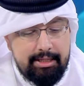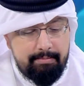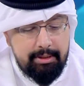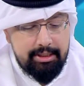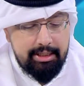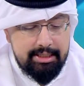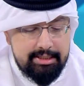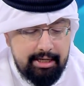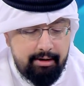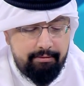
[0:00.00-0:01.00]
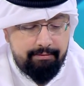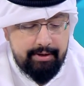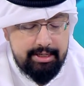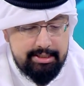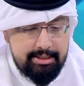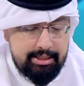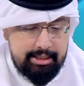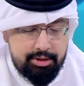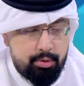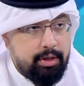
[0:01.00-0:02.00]
building itself is
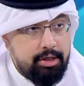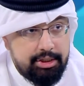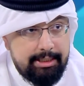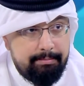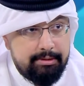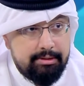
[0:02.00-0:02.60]
square-shaped.